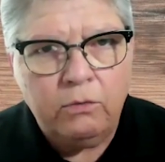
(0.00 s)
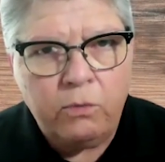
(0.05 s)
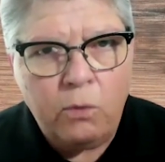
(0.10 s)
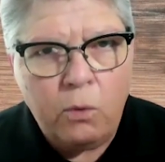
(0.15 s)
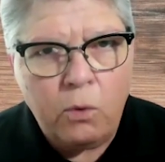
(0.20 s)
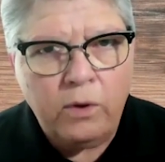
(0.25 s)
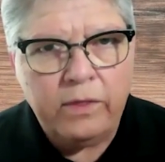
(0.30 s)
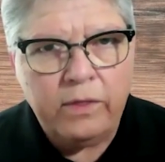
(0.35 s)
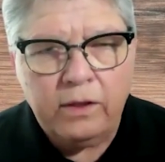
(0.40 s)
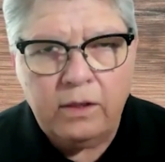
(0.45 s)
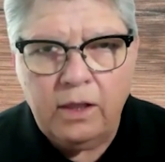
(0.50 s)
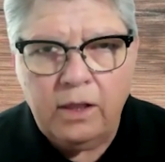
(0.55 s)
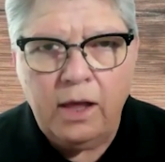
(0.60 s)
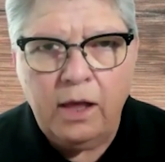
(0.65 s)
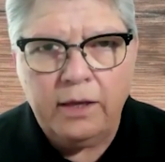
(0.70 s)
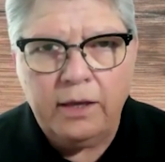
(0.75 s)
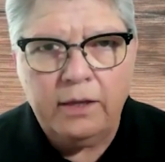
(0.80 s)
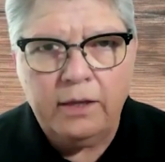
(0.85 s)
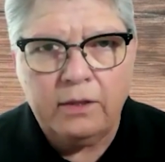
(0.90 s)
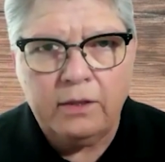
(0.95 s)
for the
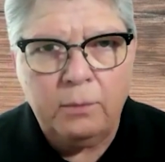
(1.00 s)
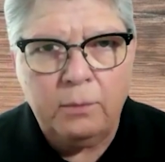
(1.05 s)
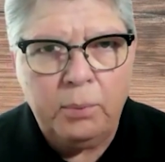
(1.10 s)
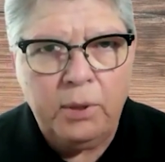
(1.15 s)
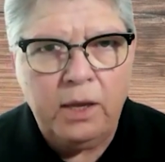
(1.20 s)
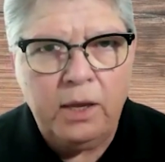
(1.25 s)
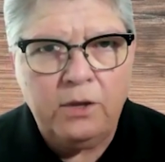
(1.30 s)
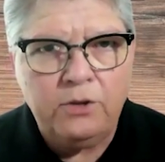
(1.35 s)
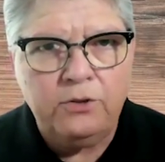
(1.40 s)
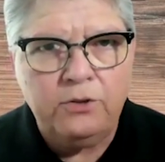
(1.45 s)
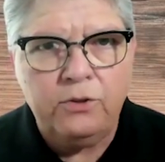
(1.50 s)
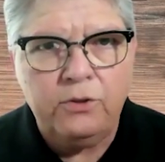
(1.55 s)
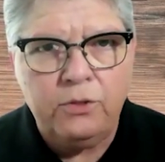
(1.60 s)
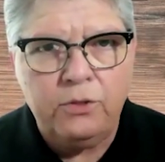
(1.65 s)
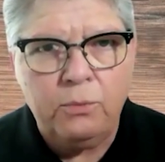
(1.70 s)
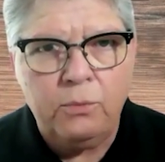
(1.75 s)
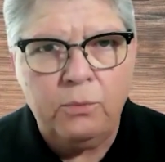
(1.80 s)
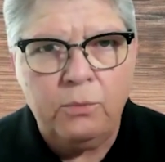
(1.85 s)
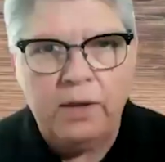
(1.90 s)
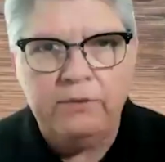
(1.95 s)
client, the patient,
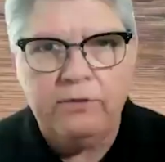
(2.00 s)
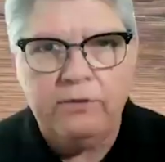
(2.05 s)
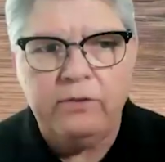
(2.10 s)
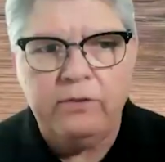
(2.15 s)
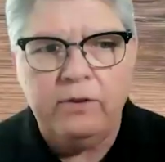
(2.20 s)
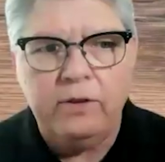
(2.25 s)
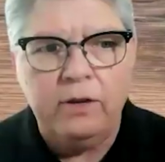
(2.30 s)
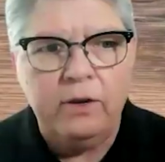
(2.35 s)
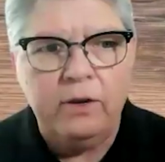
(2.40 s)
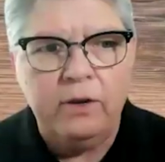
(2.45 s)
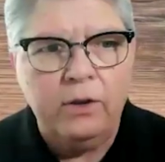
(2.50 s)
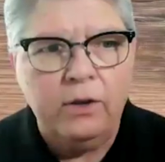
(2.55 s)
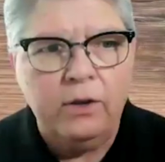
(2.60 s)
the resident